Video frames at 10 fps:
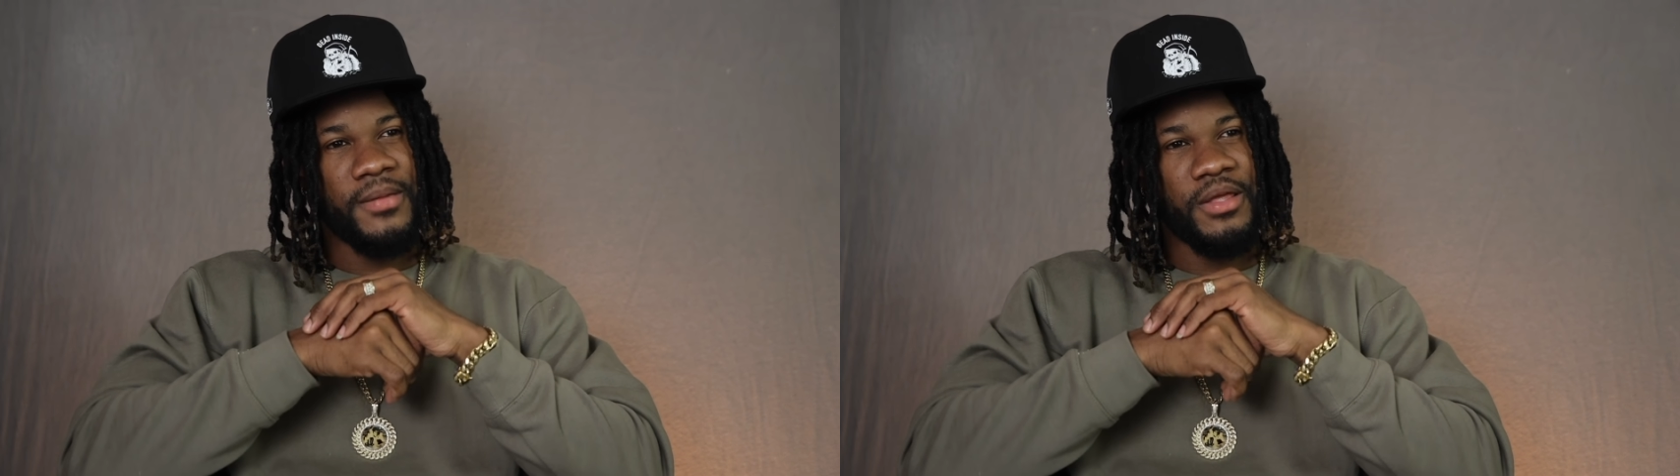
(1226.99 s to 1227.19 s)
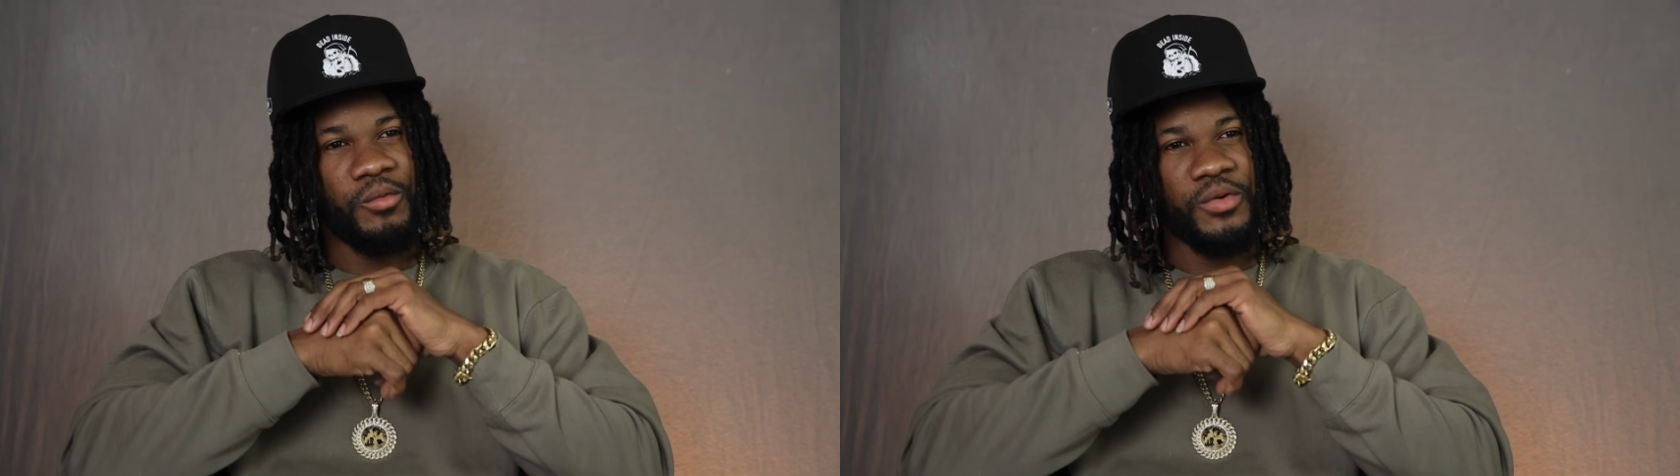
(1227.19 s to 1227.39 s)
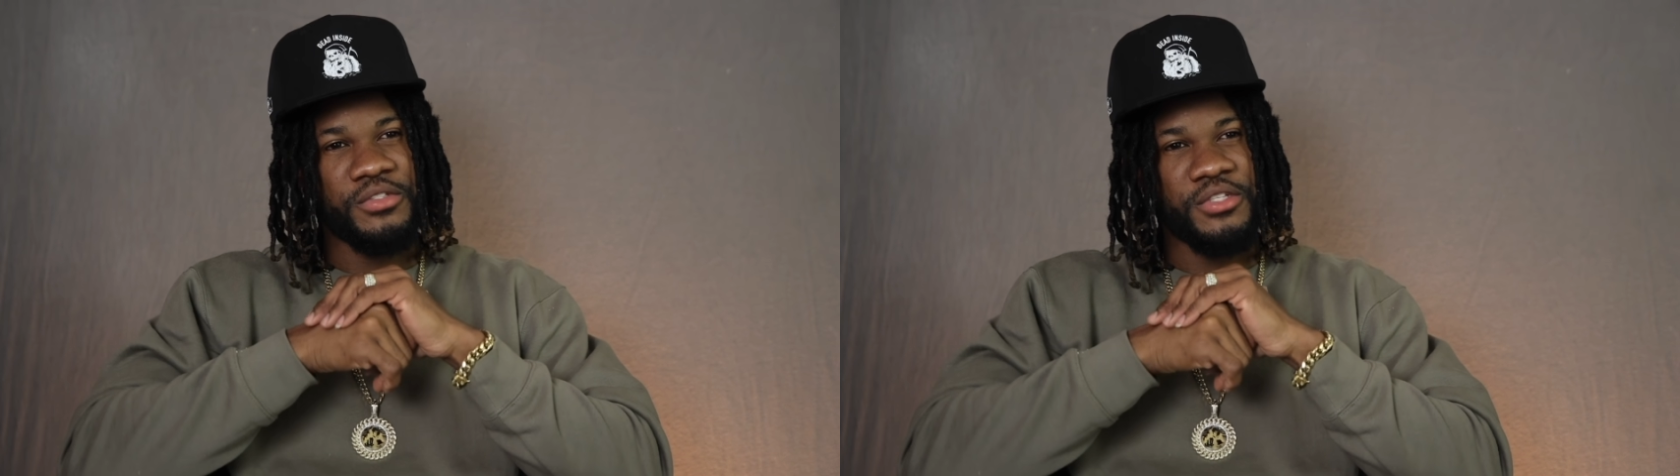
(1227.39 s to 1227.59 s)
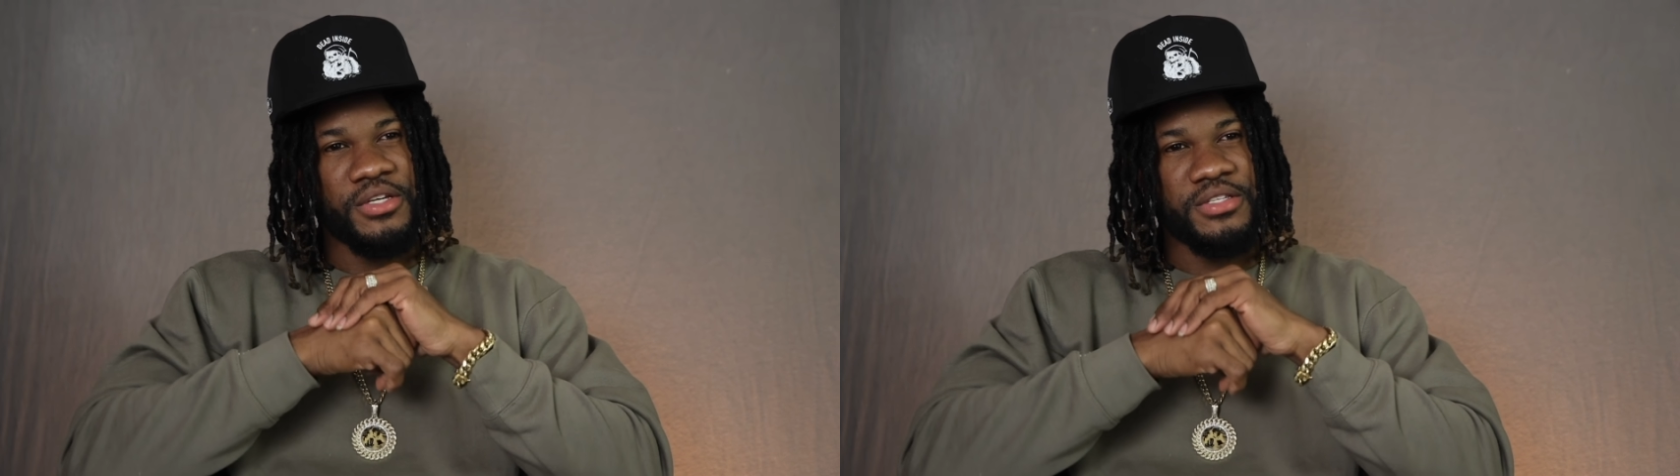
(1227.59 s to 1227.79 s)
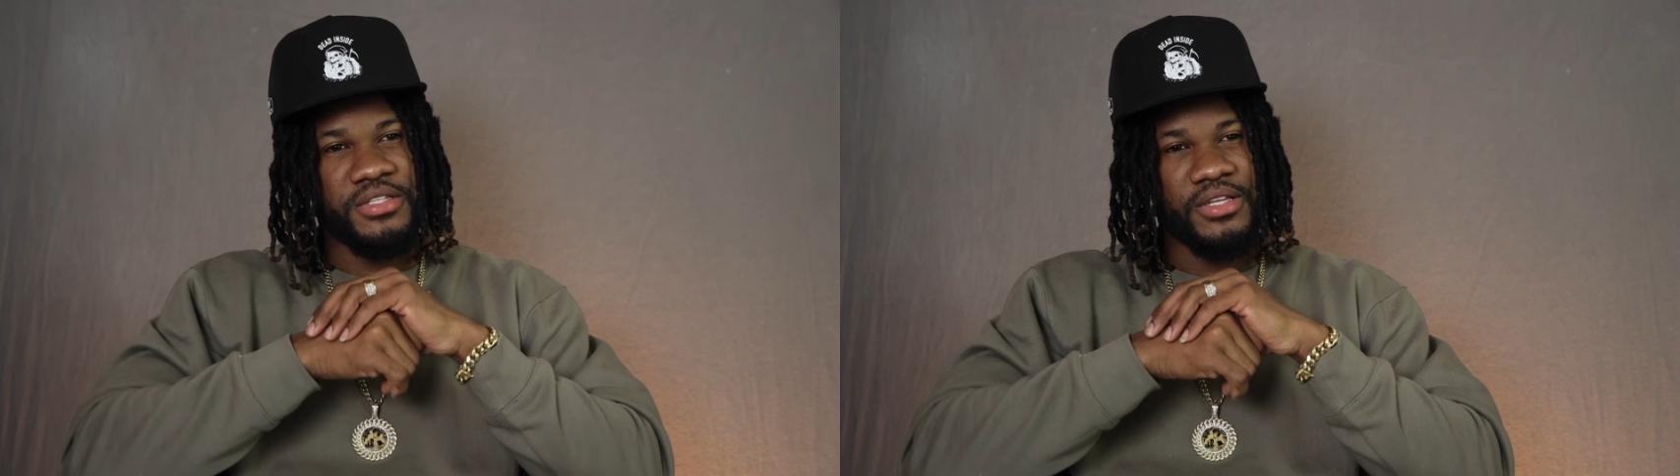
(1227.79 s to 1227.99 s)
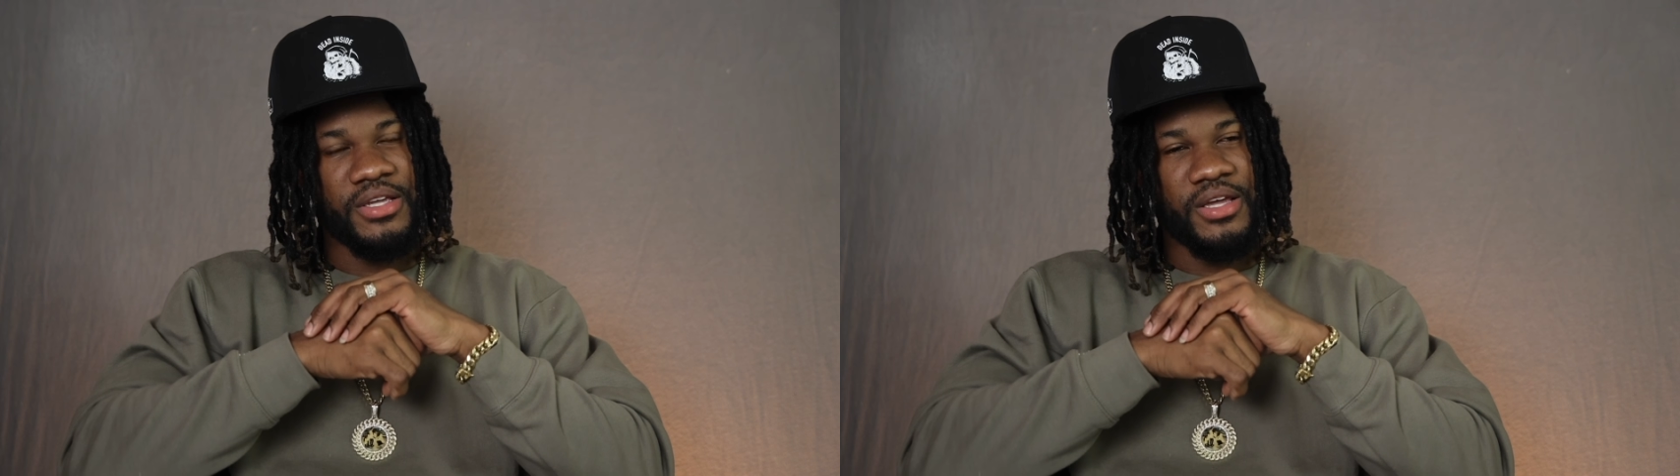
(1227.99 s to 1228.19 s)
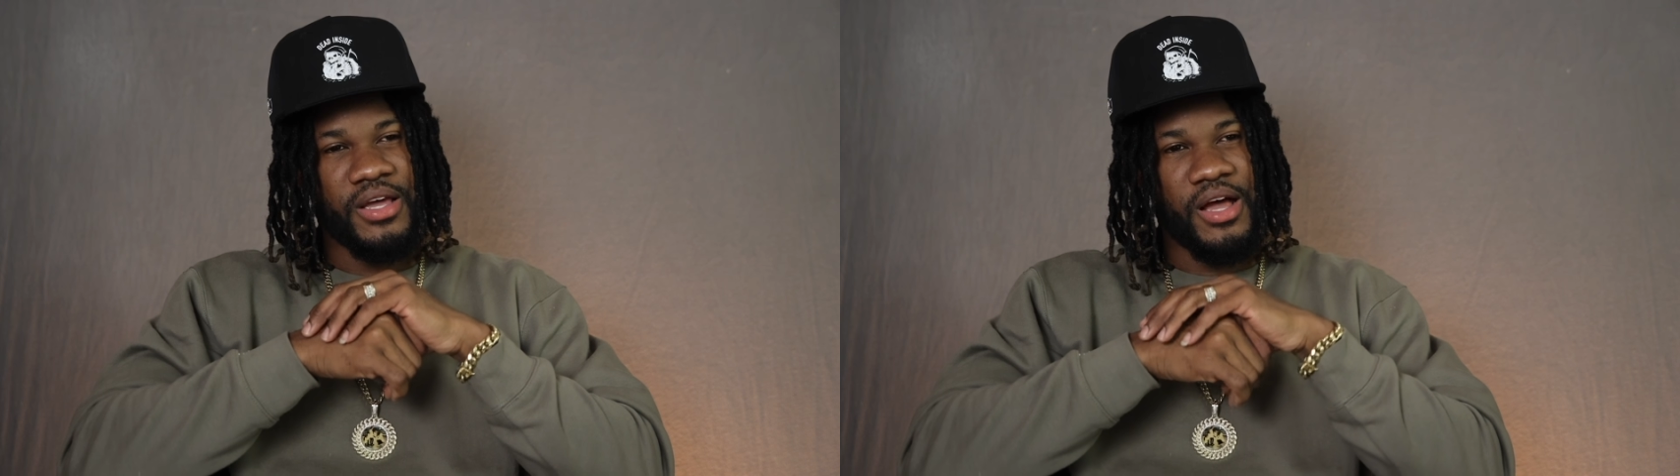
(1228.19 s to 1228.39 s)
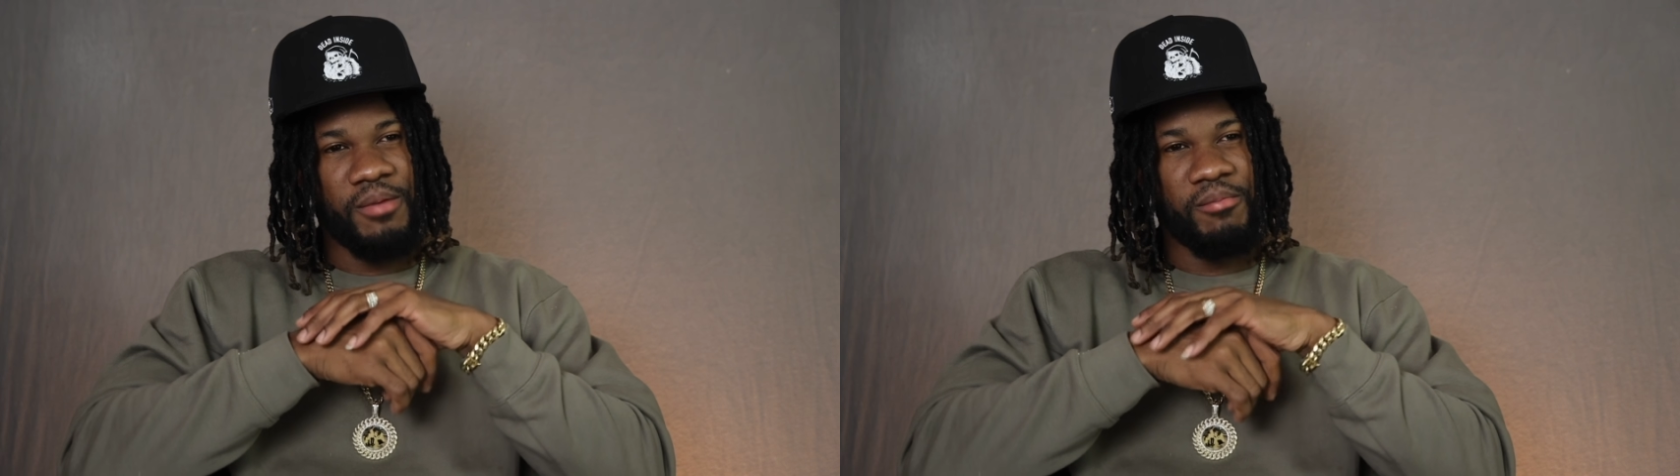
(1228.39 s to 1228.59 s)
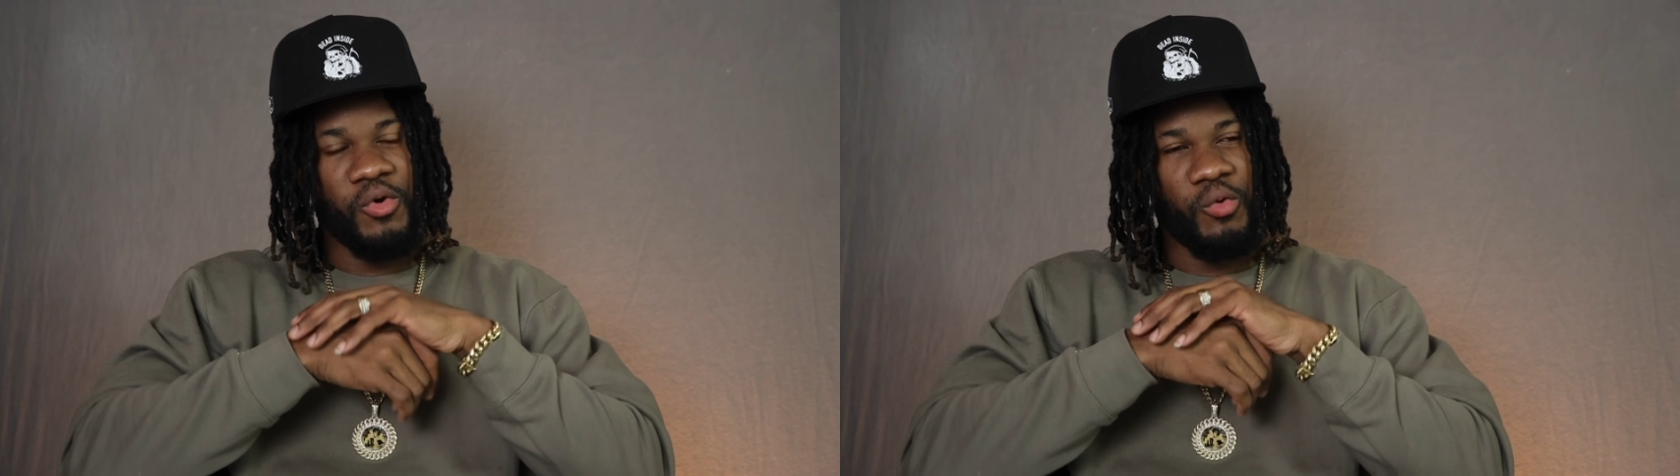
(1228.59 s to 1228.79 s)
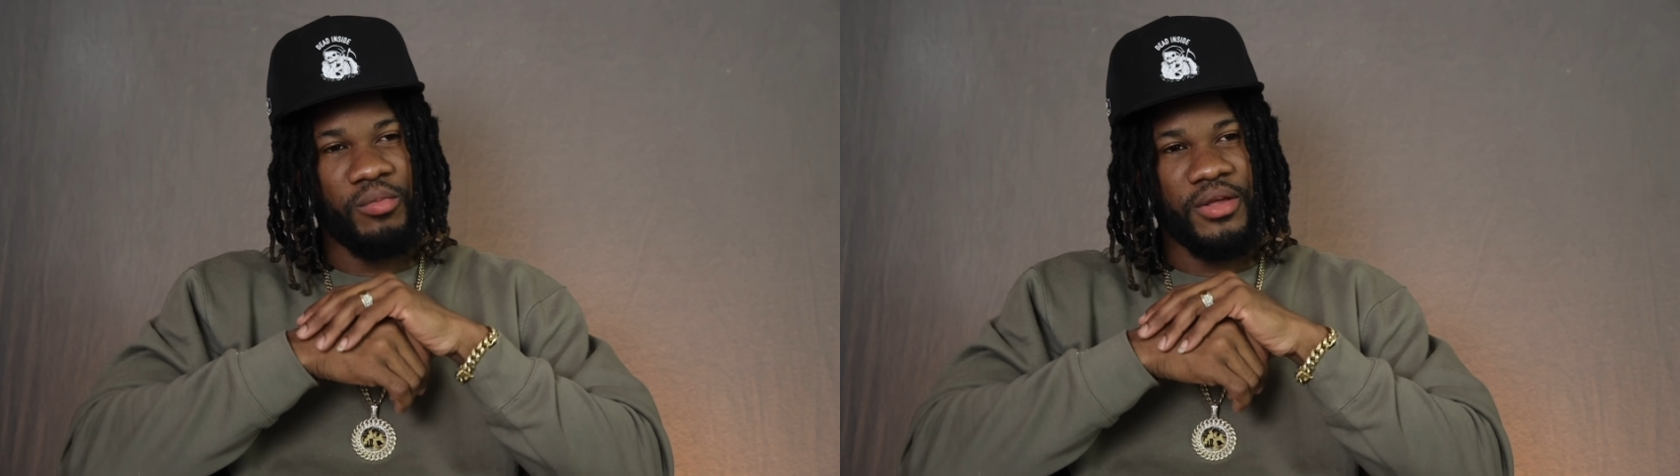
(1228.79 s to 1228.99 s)
It was just a
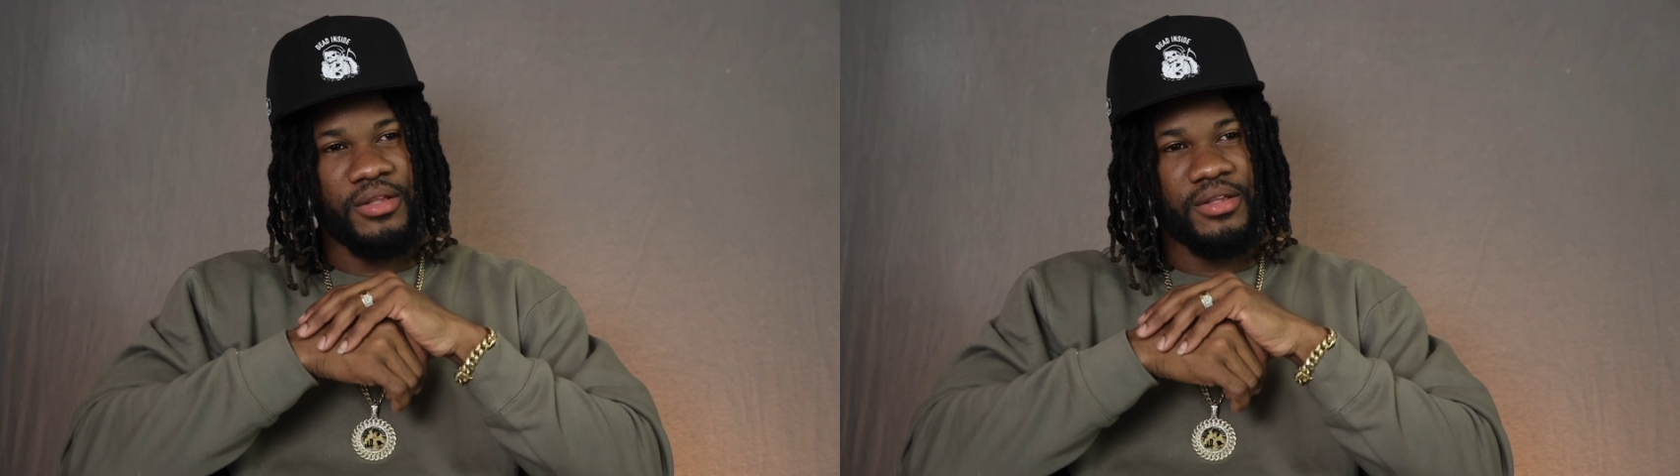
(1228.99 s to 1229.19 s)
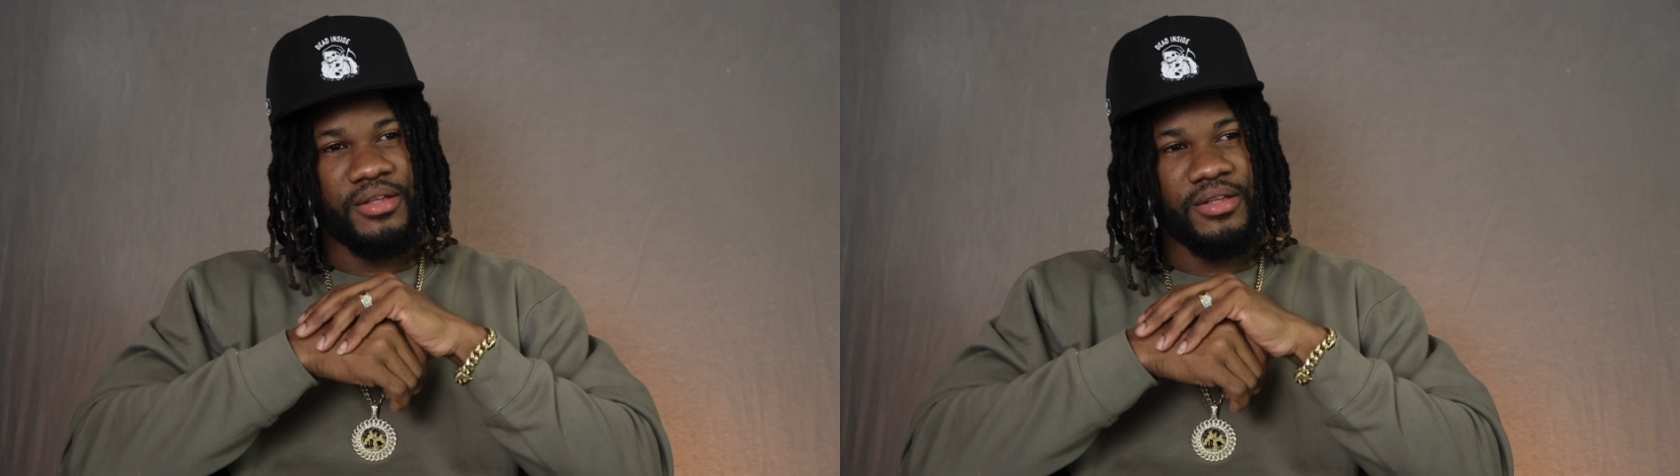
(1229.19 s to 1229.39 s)
moment